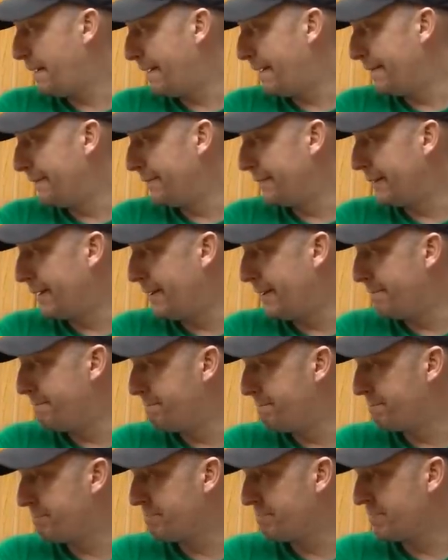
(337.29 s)
And um,
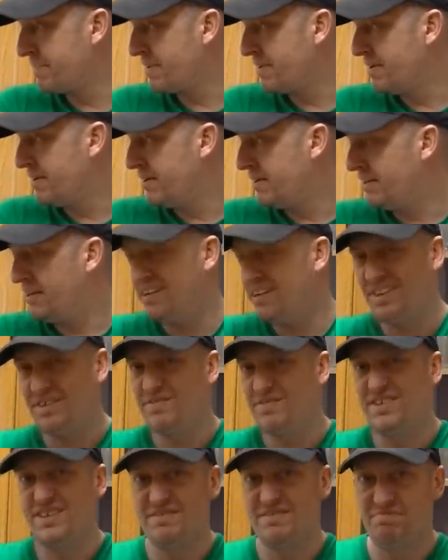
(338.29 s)
yeah, I
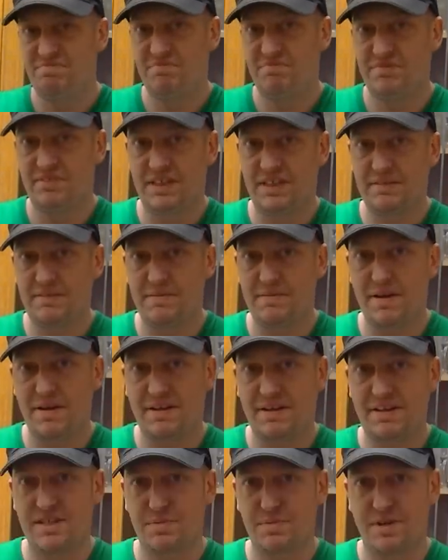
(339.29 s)
don't really give a
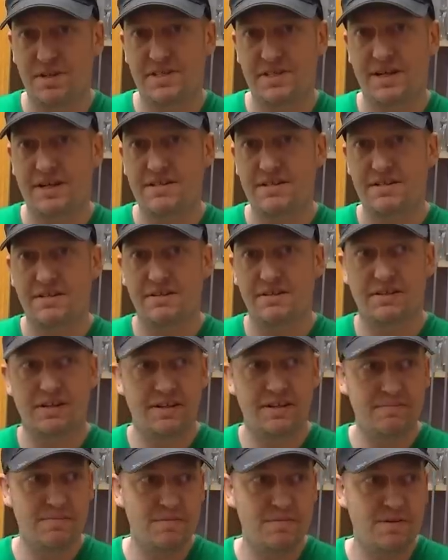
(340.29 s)
monkey's what it tastes like.
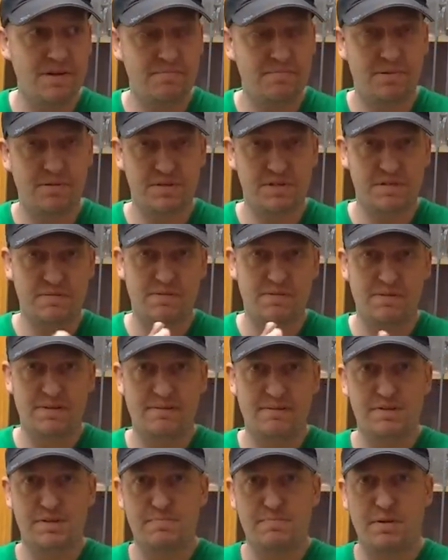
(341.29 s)
Um, I might put some of my
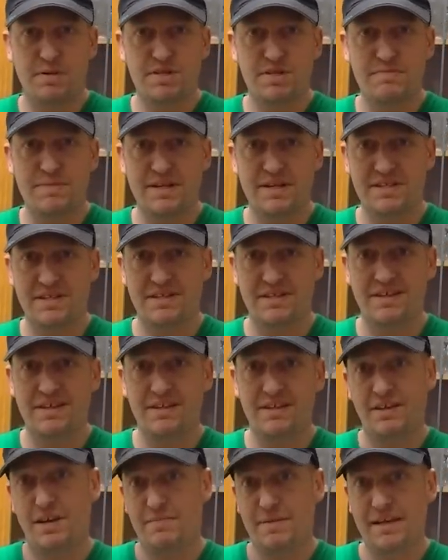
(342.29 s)
own spice mix in
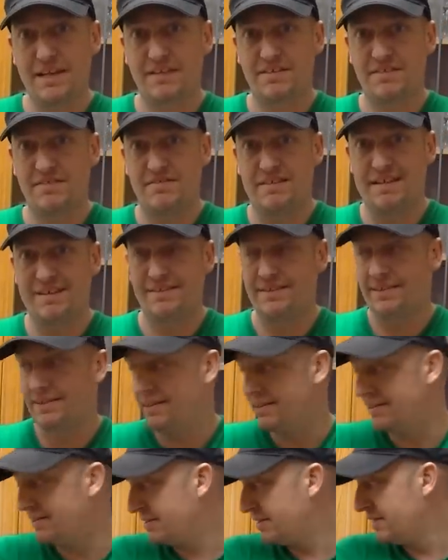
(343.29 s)
there that I make now and
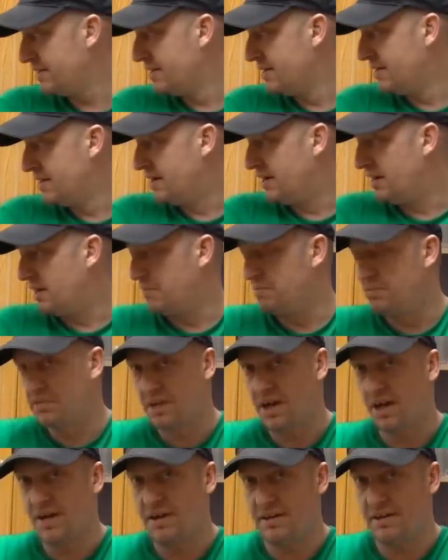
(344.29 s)
again. Um,
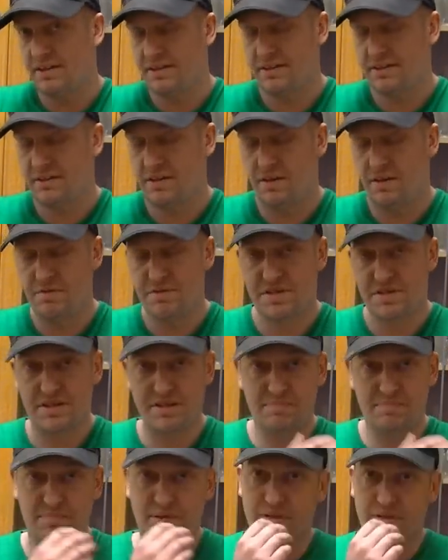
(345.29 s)
garlic,
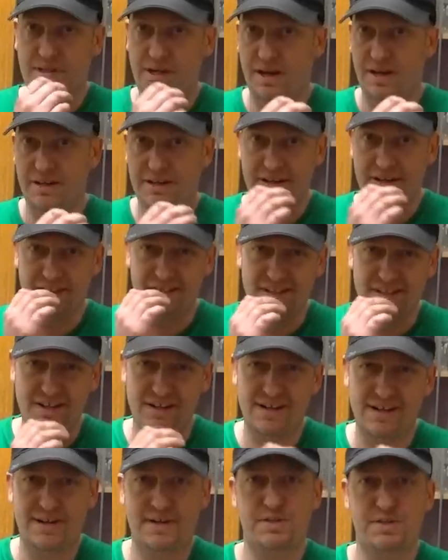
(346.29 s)
obviously, put garlic in at
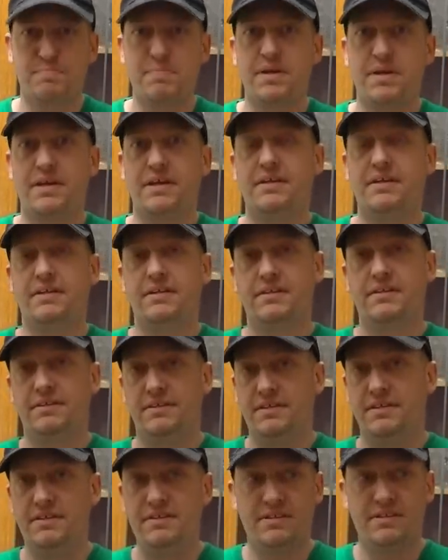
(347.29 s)
the last minute.
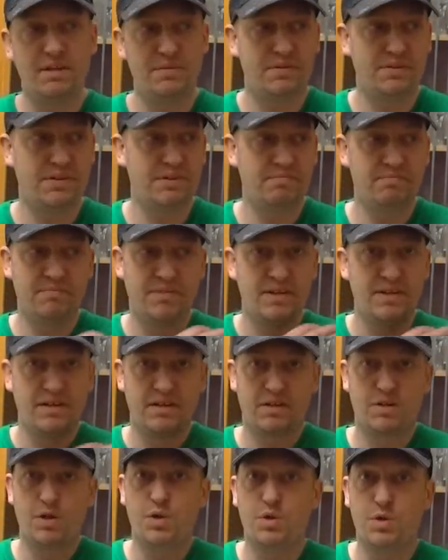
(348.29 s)
You, you don't want to
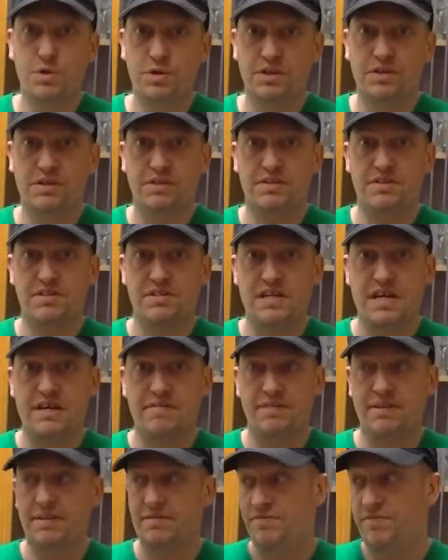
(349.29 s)
cook all the goodness out
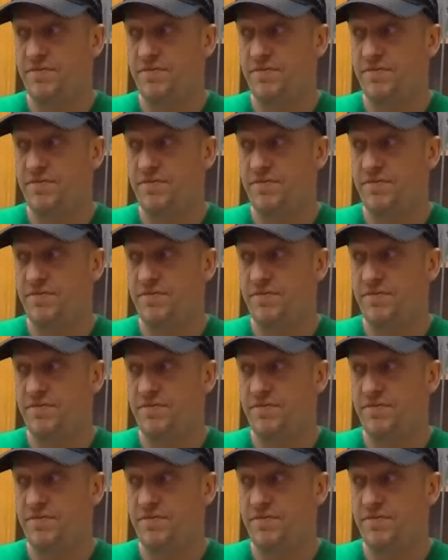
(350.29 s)
of it.